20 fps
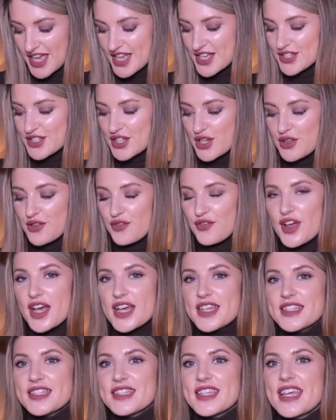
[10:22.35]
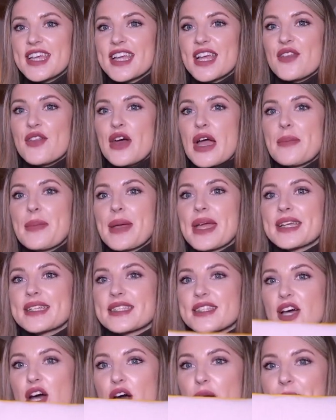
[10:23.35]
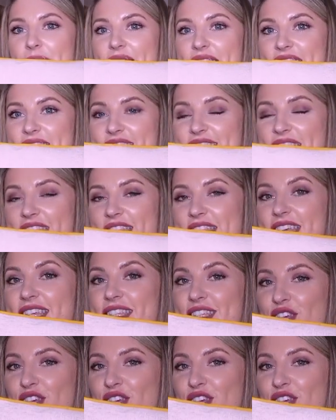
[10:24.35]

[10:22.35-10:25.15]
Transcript: So the first thing that I picked up is this